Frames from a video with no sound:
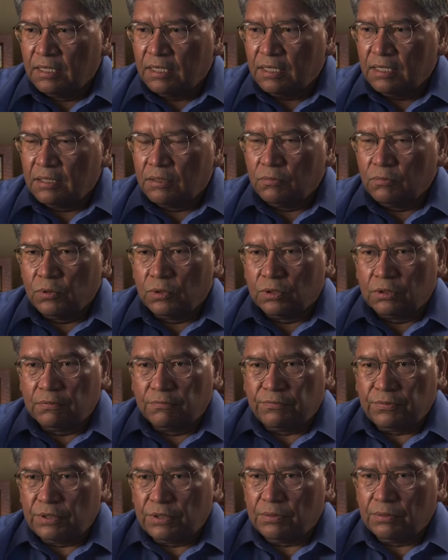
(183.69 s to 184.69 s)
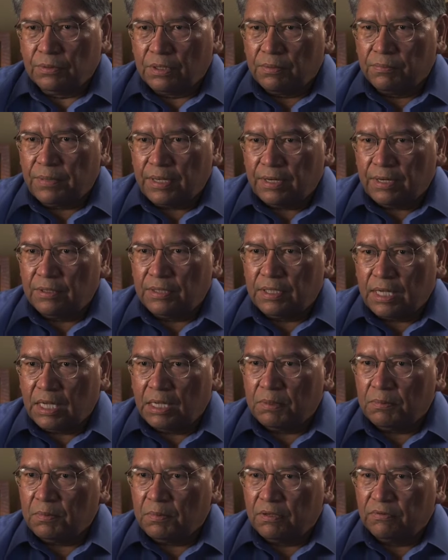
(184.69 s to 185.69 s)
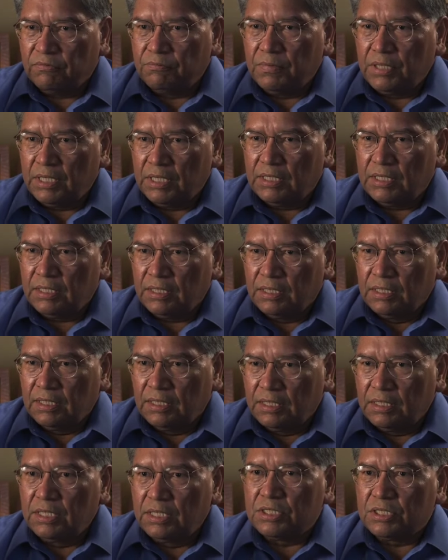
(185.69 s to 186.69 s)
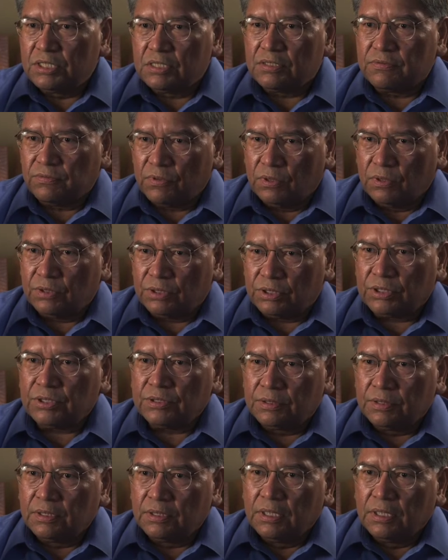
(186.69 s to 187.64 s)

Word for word: worldview or the paradigm of many indigenous folks,